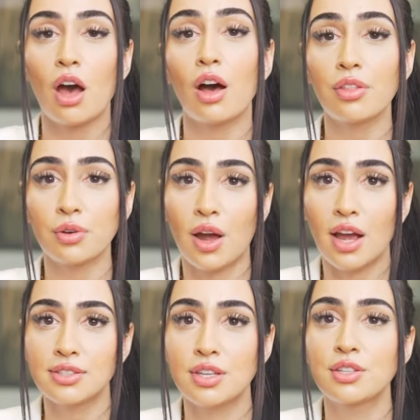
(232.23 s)

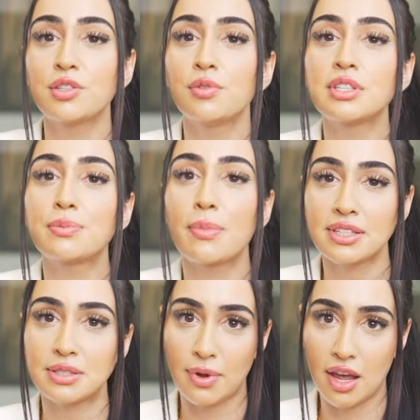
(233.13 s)
Otherwise, students
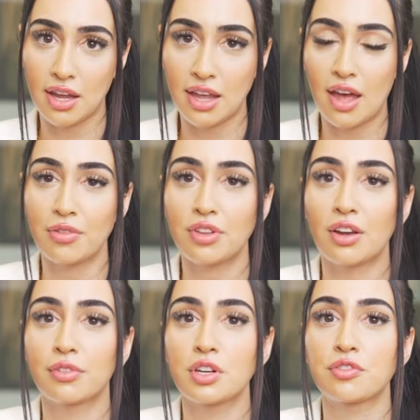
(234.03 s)
must buy health
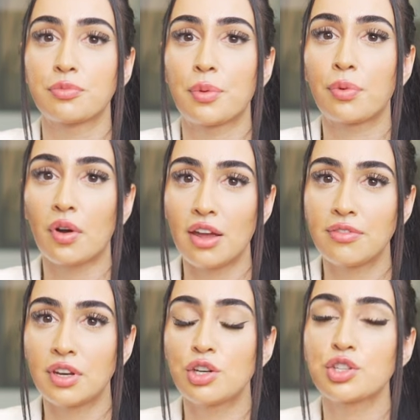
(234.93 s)
coverage from a
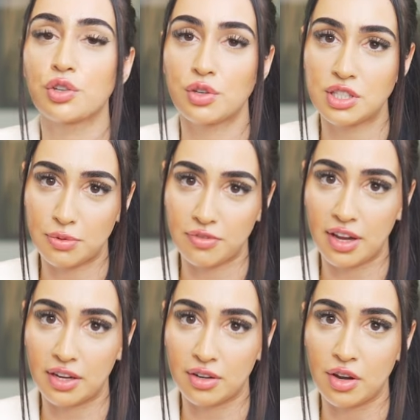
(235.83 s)
private insurance
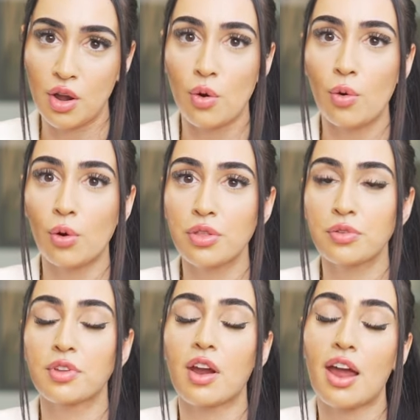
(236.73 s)
provider or
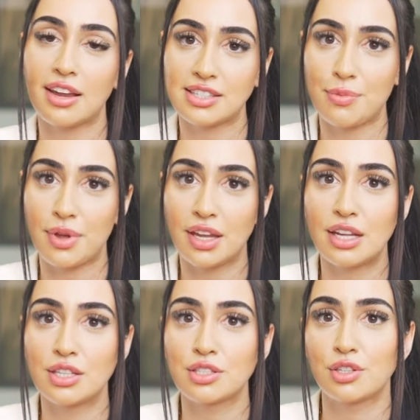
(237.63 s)
through their academic
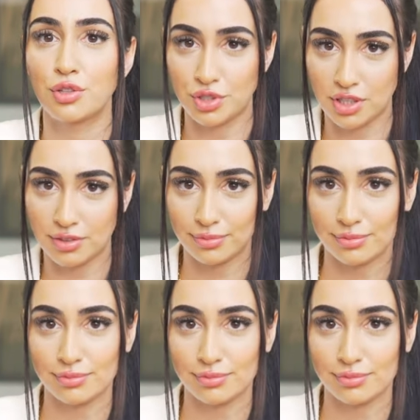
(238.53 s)
institution.